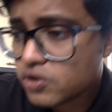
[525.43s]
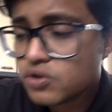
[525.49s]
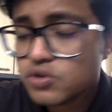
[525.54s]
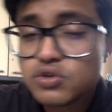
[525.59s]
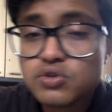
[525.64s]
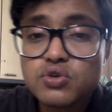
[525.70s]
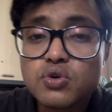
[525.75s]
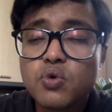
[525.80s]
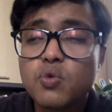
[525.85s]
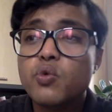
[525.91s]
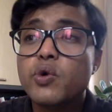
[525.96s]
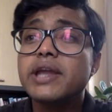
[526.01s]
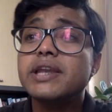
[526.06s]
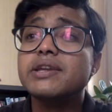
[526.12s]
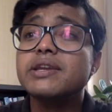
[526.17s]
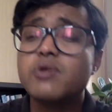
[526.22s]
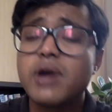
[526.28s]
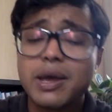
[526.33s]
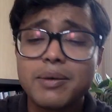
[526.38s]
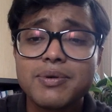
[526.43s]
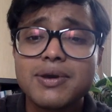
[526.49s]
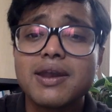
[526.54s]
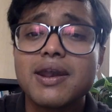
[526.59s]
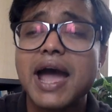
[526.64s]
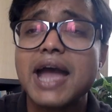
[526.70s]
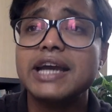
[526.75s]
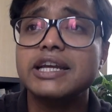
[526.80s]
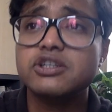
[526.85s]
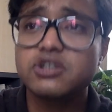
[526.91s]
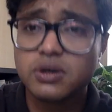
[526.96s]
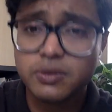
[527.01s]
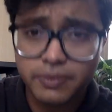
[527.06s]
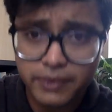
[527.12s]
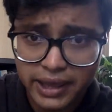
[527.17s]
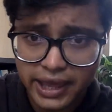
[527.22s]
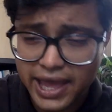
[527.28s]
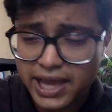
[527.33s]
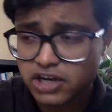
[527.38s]
So when you have a right of
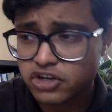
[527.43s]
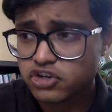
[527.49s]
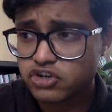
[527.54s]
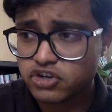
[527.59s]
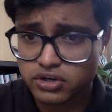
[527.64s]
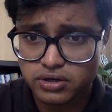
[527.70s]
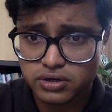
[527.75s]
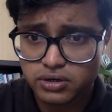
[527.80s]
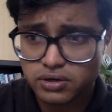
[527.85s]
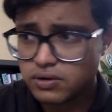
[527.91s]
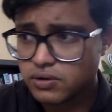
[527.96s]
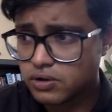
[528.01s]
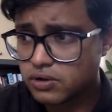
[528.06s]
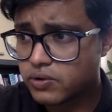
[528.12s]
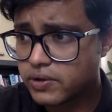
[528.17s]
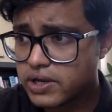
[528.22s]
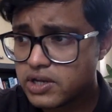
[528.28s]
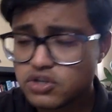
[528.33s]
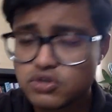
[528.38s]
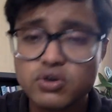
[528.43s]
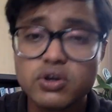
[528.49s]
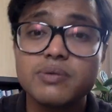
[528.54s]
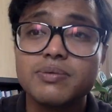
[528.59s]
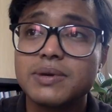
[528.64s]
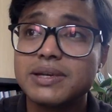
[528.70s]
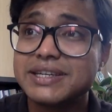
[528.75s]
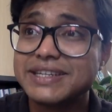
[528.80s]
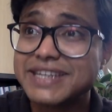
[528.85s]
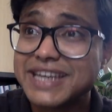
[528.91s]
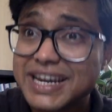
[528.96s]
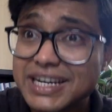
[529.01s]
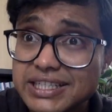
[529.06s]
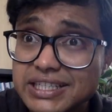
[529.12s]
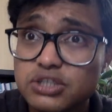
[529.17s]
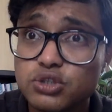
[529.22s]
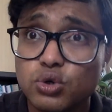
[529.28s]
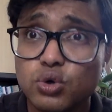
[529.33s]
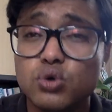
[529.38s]
action, okay, so if a debt
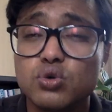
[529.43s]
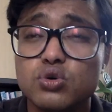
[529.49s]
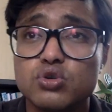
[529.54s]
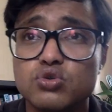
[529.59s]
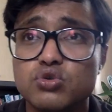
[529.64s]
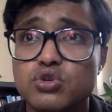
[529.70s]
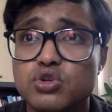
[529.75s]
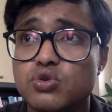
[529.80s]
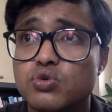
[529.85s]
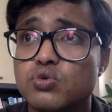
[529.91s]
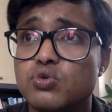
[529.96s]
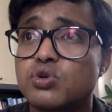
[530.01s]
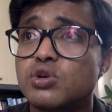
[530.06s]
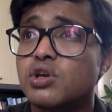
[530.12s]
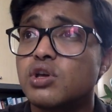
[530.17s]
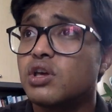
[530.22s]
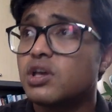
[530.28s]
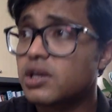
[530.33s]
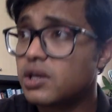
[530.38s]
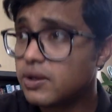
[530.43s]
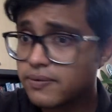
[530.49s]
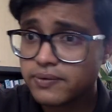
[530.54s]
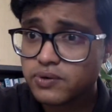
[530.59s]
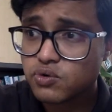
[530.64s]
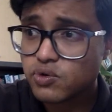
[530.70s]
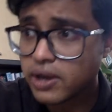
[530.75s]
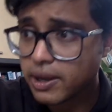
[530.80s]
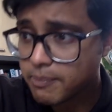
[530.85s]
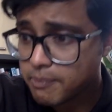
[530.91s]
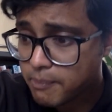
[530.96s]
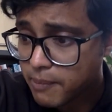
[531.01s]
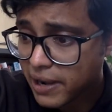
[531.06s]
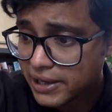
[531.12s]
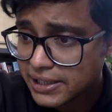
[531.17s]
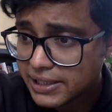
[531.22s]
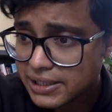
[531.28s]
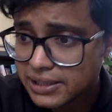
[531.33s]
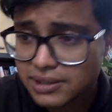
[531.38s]
is owed to you, if you have
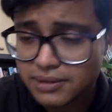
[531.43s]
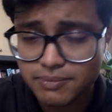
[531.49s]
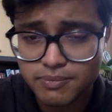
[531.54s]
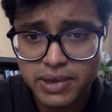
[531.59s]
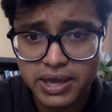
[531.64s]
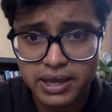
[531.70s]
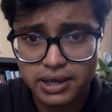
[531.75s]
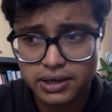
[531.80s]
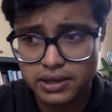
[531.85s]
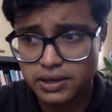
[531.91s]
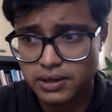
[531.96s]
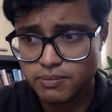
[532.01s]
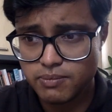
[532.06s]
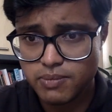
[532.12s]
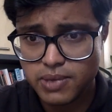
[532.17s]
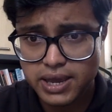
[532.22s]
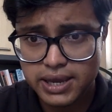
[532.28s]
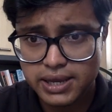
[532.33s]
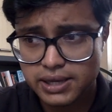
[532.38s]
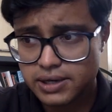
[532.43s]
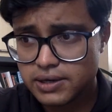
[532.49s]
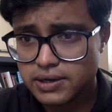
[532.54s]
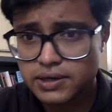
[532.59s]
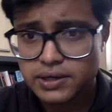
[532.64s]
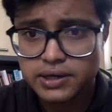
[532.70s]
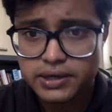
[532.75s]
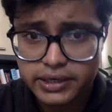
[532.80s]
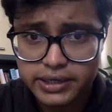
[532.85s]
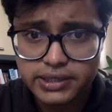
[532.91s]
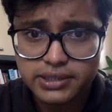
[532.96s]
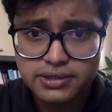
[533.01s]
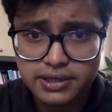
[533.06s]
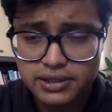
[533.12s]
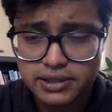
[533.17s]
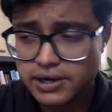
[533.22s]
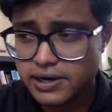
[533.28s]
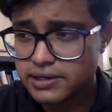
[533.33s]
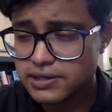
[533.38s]
money in the bank,
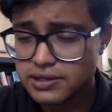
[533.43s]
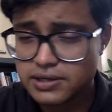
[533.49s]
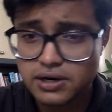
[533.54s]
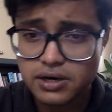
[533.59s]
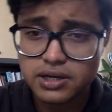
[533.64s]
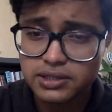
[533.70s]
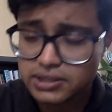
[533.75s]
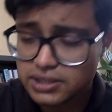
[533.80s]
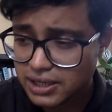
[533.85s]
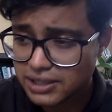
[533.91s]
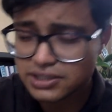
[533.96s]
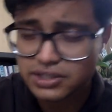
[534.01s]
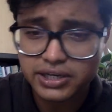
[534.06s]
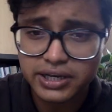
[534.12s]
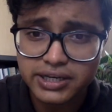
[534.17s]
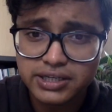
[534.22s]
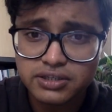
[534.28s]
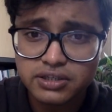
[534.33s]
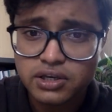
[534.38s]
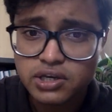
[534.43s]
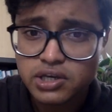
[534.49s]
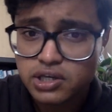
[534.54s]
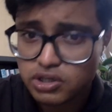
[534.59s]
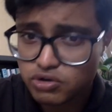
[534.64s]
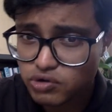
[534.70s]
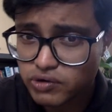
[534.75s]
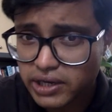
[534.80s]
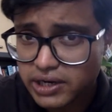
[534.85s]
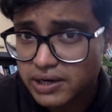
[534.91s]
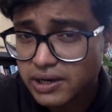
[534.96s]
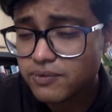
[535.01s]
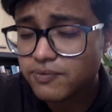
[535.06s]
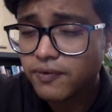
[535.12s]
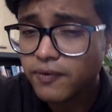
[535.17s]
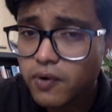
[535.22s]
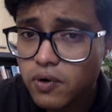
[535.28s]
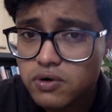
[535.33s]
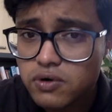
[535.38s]
etc., etc., in such case, you can
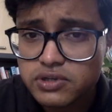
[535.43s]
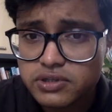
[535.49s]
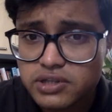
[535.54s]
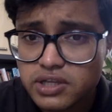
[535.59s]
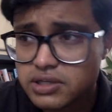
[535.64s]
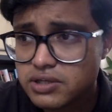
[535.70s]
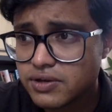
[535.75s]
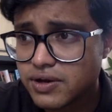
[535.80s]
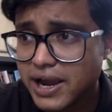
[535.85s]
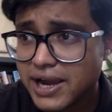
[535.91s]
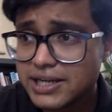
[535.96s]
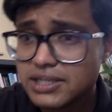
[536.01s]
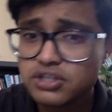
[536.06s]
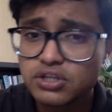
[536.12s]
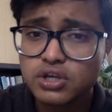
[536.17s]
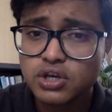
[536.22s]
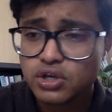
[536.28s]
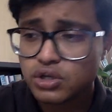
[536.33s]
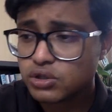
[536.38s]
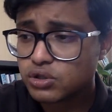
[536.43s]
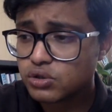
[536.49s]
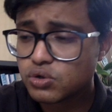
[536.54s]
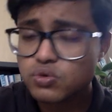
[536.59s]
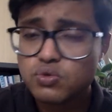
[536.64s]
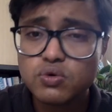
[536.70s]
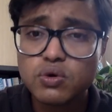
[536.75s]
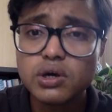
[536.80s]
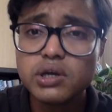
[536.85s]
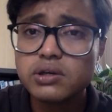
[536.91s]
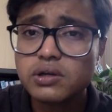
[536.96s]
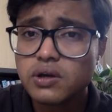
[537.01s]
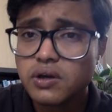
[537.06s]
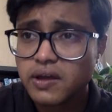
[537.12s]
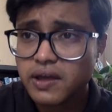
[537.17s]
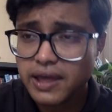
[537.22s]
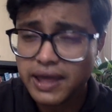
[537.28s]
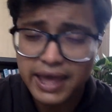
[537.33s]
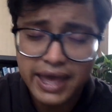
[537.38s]
enforce these rights through an
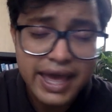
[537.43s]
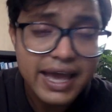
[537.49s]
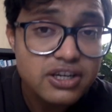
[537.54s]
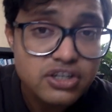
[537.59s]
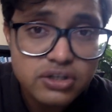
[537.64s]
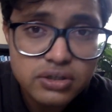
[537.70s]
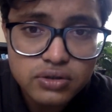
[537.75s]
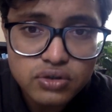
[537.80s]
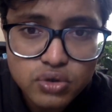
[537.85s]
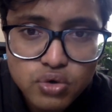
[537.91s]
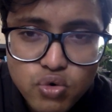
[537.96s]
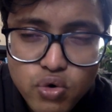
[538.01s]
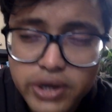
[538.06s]
action,